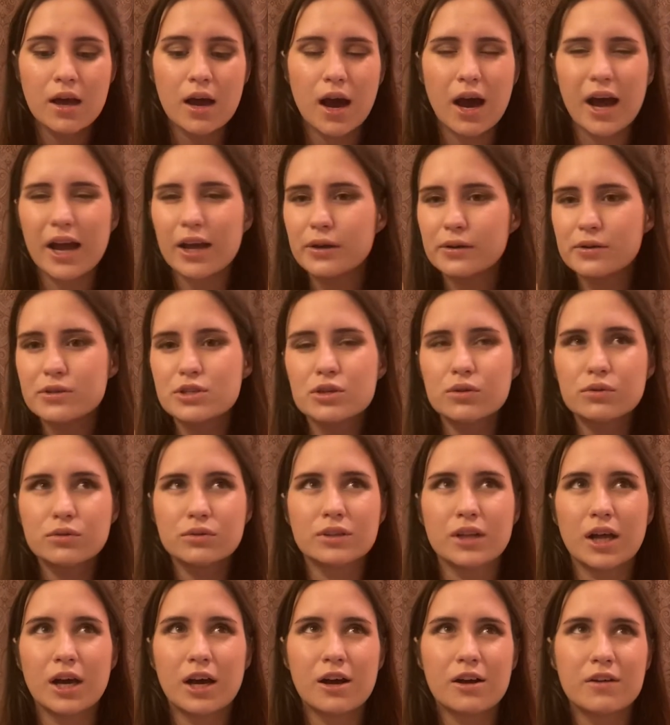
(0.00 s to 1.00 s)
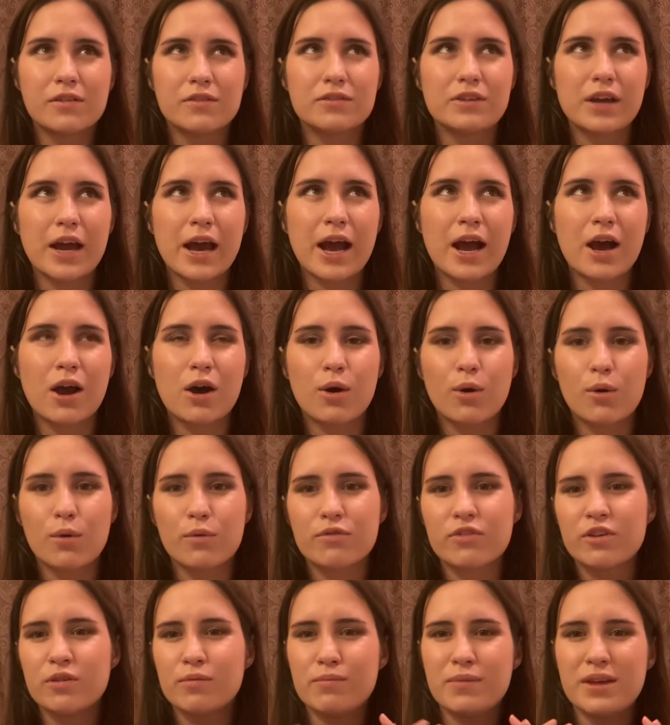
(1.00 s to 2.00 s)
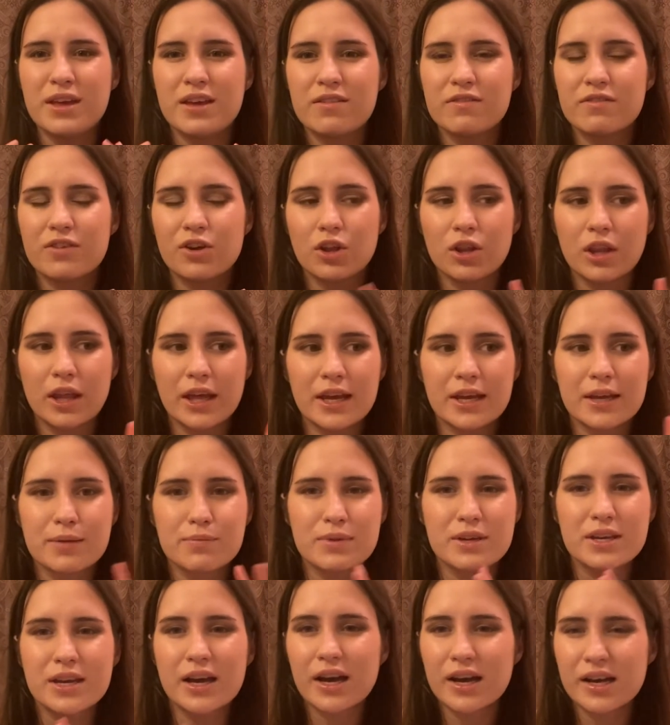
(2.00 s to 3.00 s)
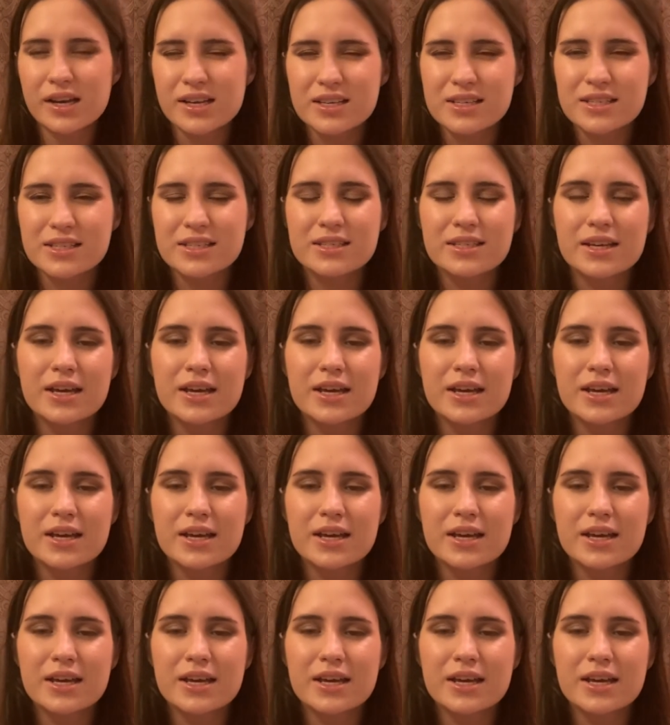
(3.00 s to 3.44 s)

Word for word: I also loved how, for me, it felt like because